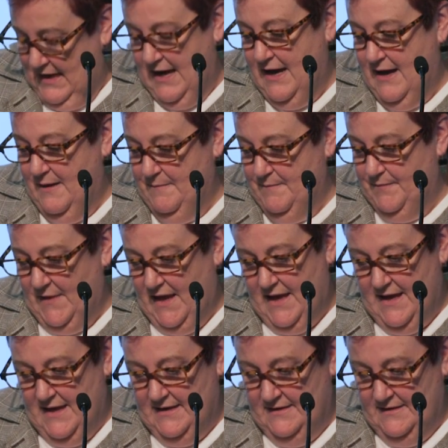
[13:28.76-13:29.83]

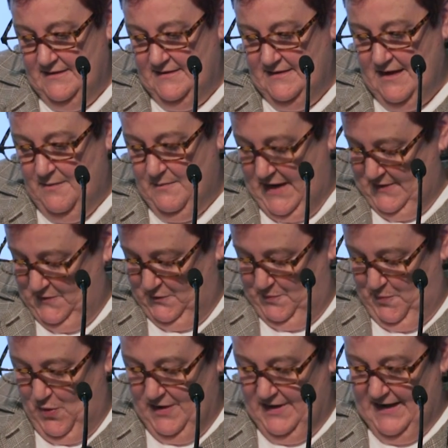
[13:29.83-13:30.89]
As was
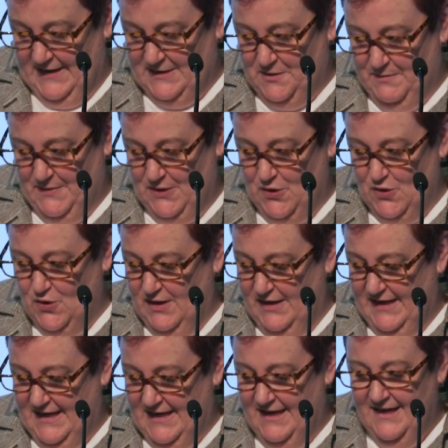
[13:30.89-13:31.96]
pointed out to me
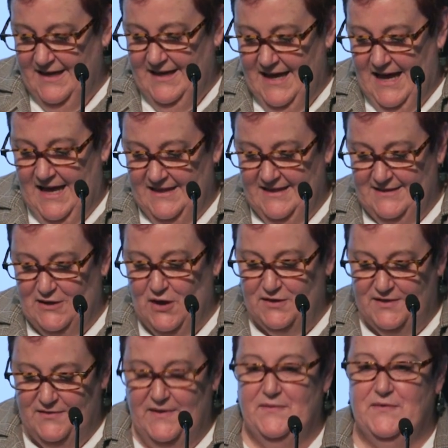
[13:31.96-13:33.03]
earlier, there's
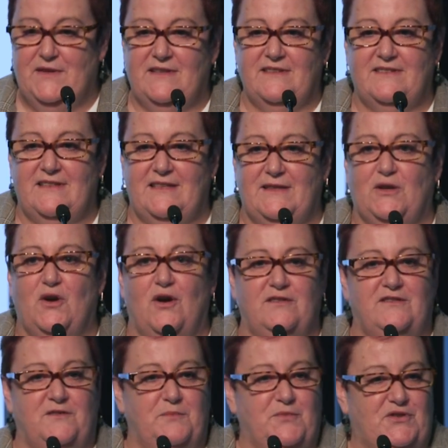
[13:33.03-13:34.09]
lots of evidence that the
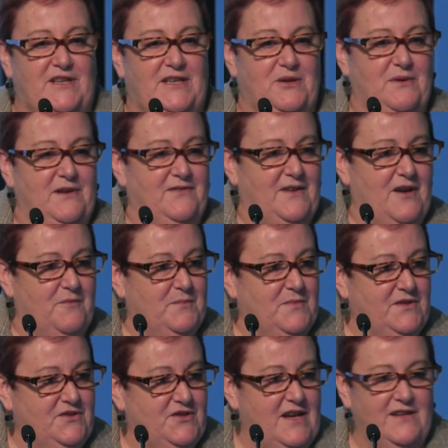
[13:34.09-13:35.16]
cost of machinery of
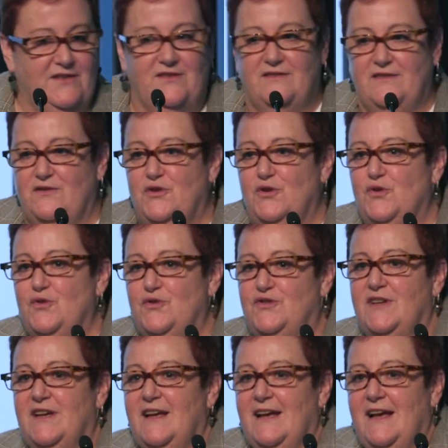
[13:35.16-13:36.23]
government changes is
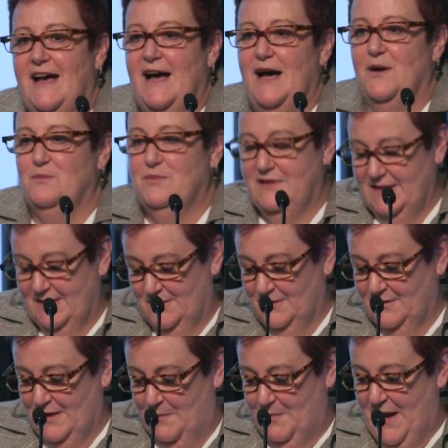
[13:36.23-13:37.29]
huge, with
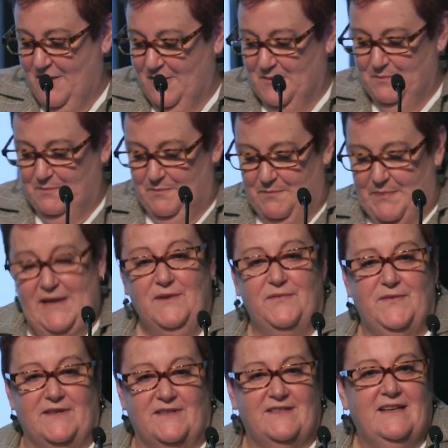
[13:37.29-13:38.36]
little apparent
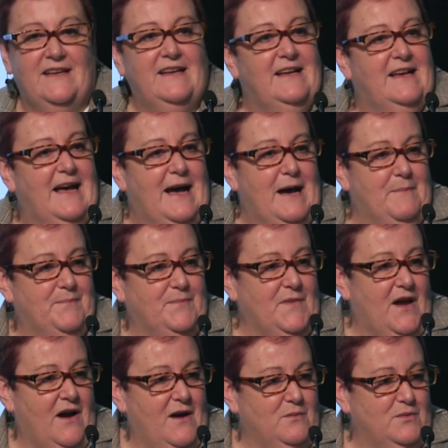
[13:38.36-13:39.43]
benefit.
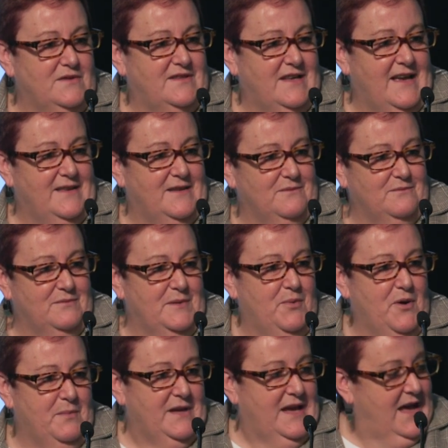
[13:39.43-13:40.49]
I would say that we
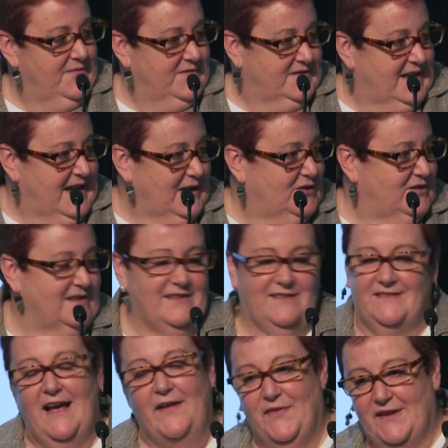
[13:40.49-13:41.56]
probably haven't actually
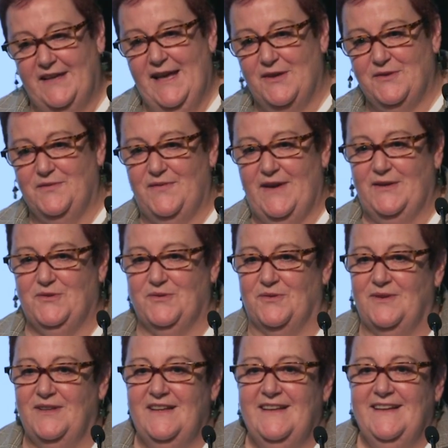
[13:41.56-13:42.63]
done the
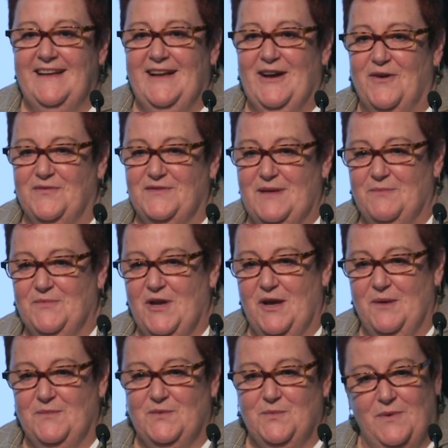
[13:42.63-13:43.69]
counterfactual of
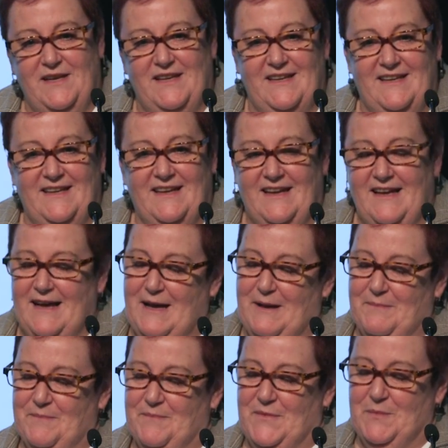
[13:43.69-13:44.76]
sometimes where
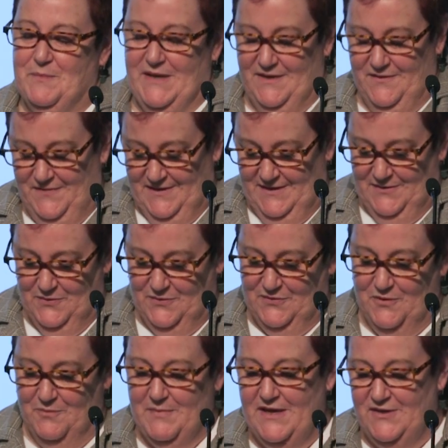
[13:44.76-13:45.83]
the benefit is
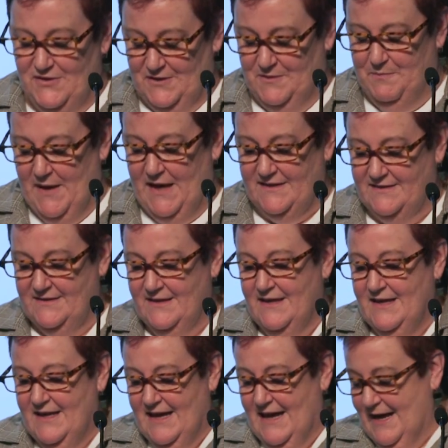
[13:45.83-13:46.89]
also measured. But
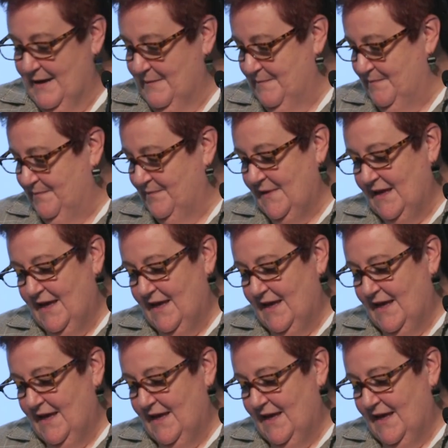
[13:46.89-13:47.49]
my